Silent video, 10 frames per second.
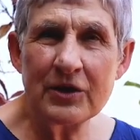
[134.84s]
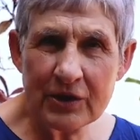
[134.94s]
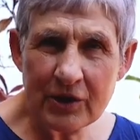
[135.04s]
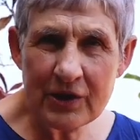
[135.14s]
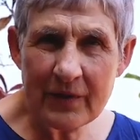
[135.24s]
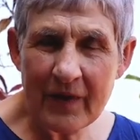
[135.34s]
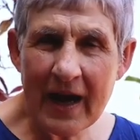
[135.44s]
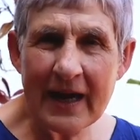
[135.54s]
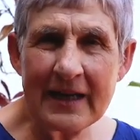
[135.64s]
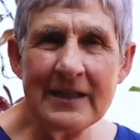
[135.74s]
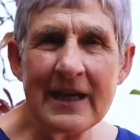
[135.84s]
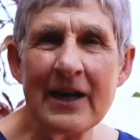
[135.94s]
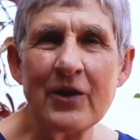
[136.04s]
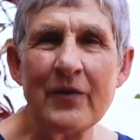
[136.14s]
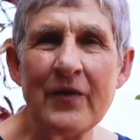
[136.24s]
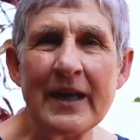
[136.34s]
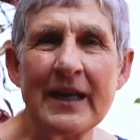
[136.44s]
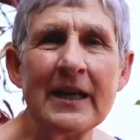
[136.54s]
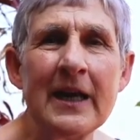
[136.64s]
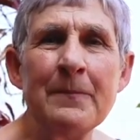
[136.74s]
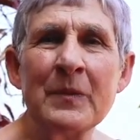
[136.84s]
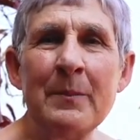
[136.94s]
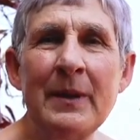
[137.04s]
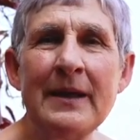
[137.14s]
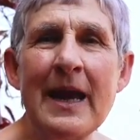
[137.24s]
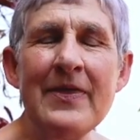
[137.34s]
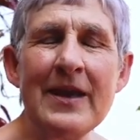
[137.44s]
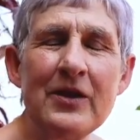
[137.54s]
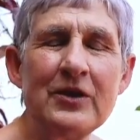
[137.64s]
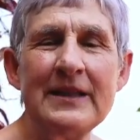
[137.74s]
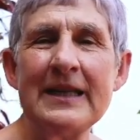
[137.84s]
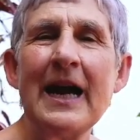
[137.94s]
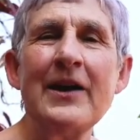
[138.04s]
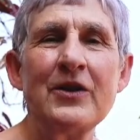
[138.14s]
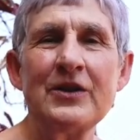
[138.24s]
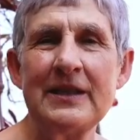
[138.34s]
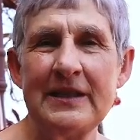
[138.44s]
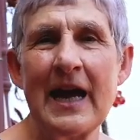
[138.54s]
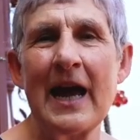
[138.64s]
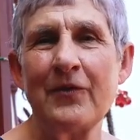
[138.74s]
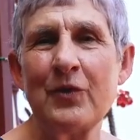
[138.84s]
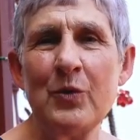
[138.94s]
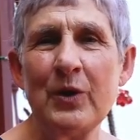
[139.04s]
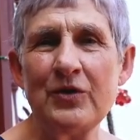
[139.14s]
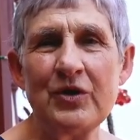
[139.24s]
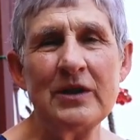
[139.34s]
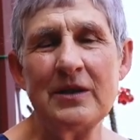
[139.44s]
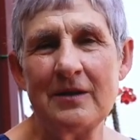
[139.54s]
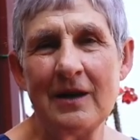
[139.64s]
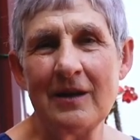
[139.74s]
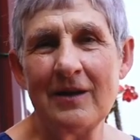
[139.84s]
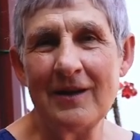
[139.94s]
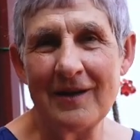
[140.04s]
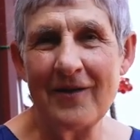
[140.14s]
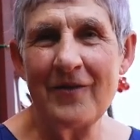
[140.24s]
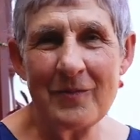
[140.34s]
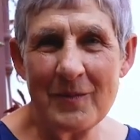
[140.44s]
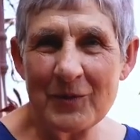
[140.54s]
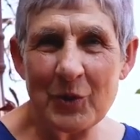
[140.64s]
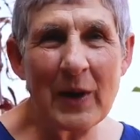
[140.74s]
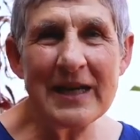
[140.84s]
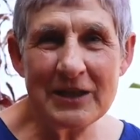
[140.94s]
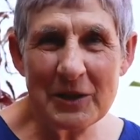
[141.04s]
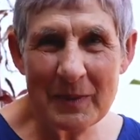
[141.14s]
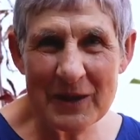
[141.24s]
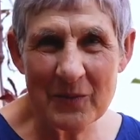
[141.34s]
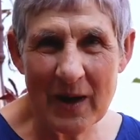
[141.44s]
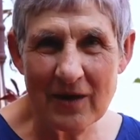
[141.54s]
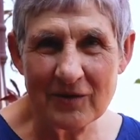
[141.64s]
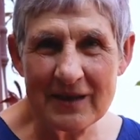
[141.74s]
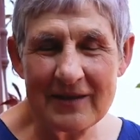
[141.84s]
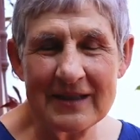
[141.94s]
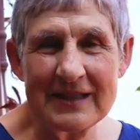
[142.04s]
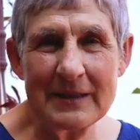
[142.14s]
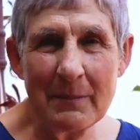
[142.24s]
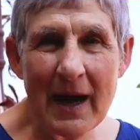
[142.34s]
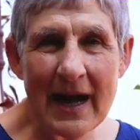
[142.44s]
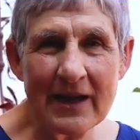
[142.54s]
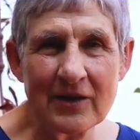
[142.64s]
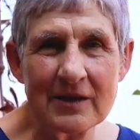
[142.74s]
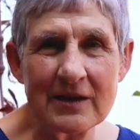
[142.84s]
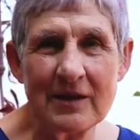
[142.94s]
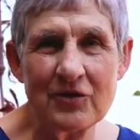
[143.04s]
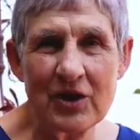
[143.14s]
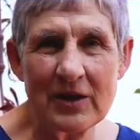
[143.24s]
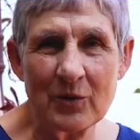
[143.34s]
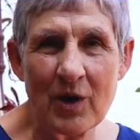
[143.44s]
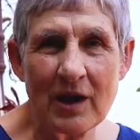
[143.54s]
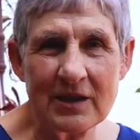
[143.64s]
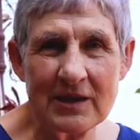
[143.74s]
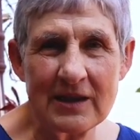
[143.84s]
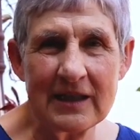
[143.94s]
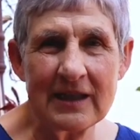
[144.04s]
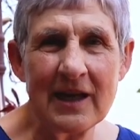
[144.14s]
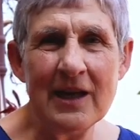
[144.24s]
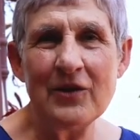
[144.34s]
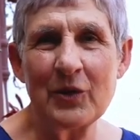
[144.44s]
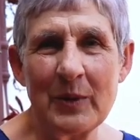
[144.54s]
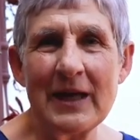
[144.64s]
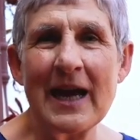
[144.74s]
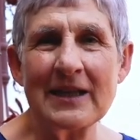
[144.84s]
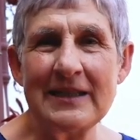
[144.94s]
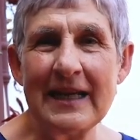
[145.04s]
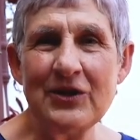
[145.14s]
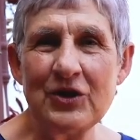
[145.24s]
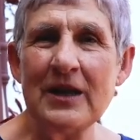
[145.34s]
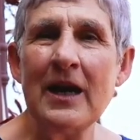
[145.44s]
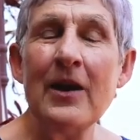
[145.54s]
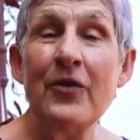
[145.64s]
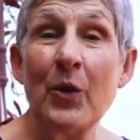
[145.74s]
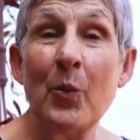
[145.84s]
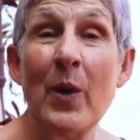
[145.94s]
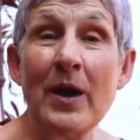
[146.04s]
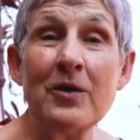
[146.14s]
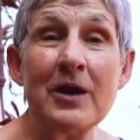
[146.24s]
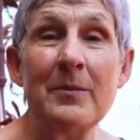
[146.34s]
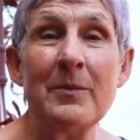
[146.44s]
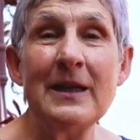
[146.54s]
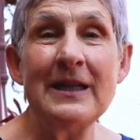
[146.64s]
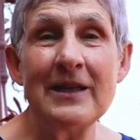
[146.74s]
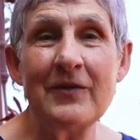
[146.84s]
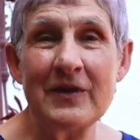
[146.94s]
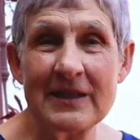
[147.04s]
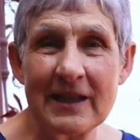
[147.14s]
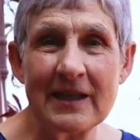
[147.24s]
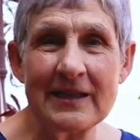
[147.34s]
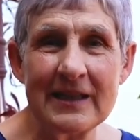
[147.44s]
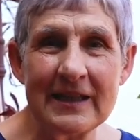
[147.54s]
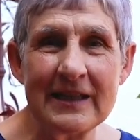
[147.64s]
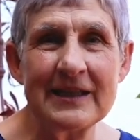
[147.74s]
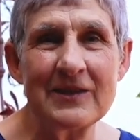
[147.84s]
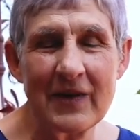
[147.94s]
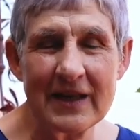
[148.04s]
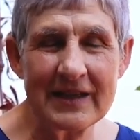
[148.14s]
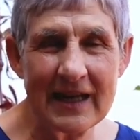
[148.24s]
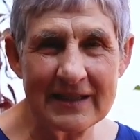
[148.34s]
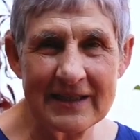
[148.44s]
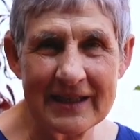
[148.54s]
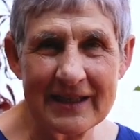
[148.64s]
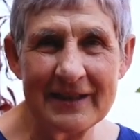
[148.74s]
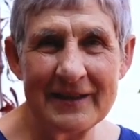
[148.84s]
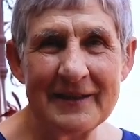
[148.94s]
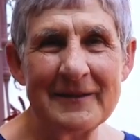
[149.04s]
certified Ayurvedic, and then there's the other staff who are just great to be around. The smiles, the generosity, the relaxation, the welcome in the facility is fantastic.